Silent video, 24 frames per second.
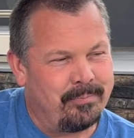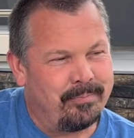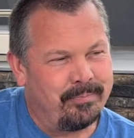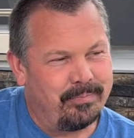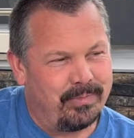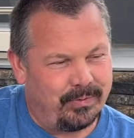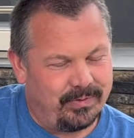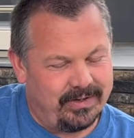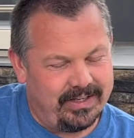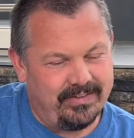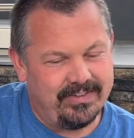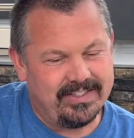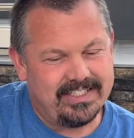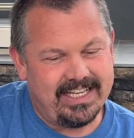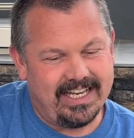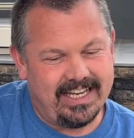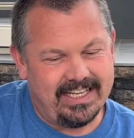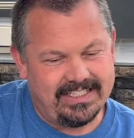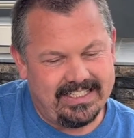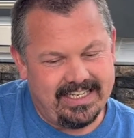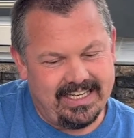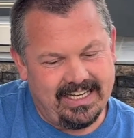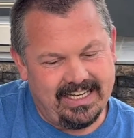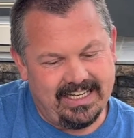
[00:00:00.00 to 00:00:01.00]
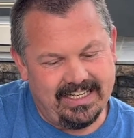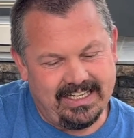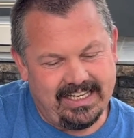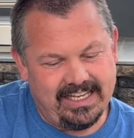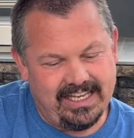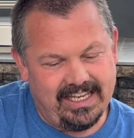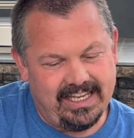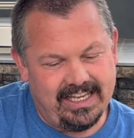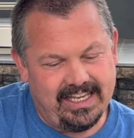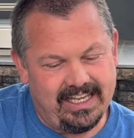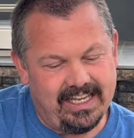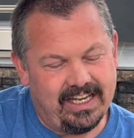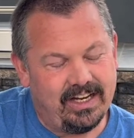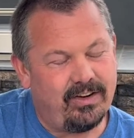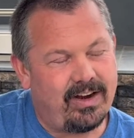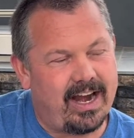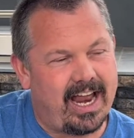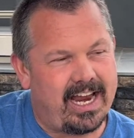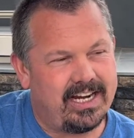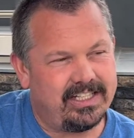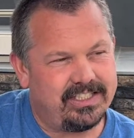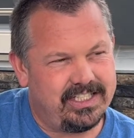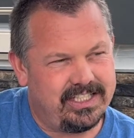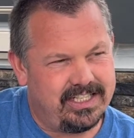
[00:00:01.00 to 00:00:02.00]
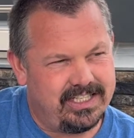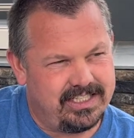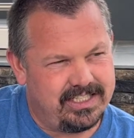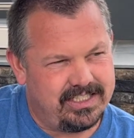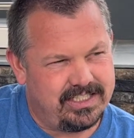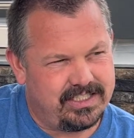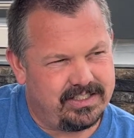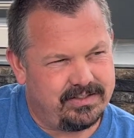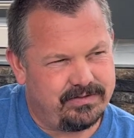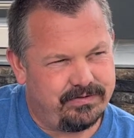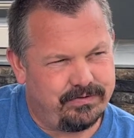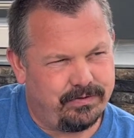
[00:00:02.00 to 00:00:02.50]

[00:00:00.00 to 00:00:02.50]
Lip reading: But when he was 18, he crashed his